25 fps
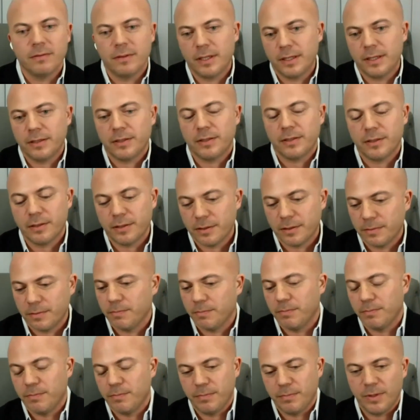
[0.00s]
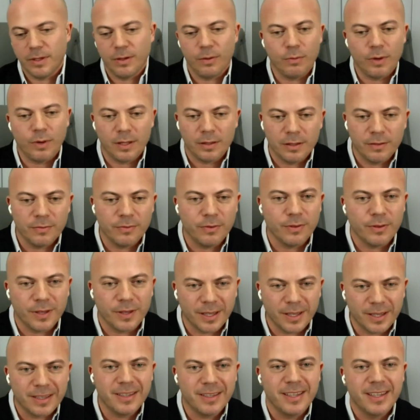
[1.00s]
this, wonderful
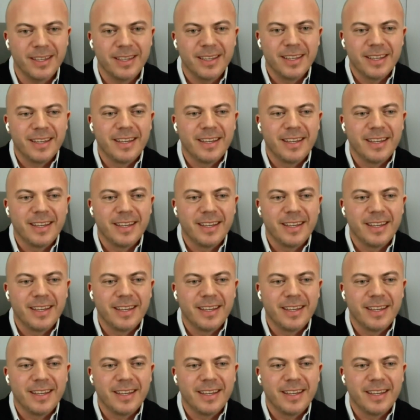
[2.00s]
thing.